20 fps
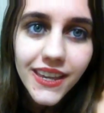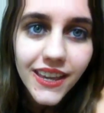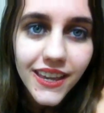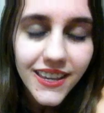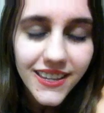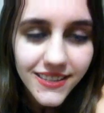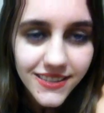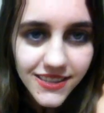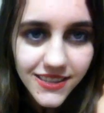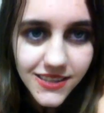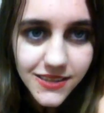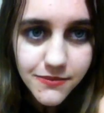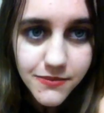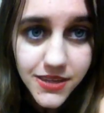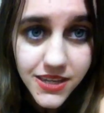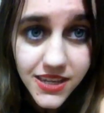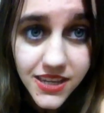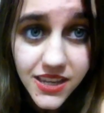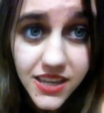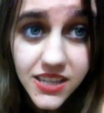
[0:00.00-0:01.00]
hey guys, it's
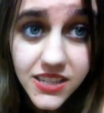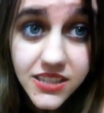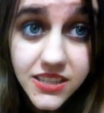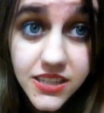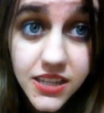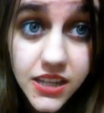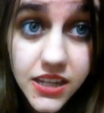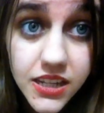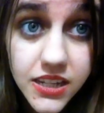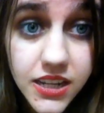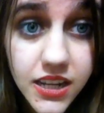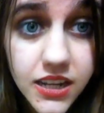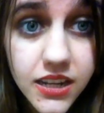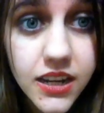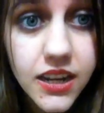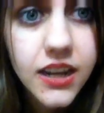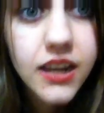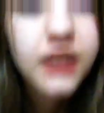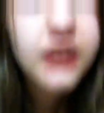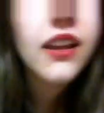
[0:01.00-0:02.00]
me, Dani
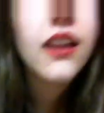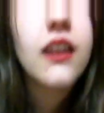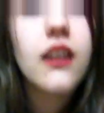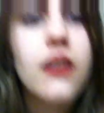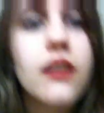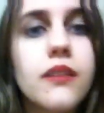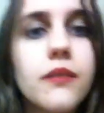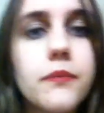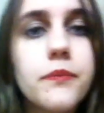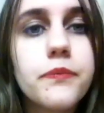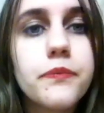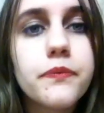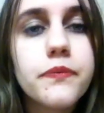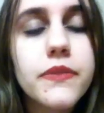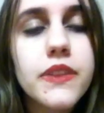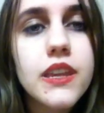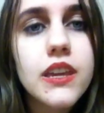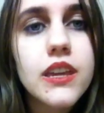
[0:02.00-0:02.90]
Detonate. Um,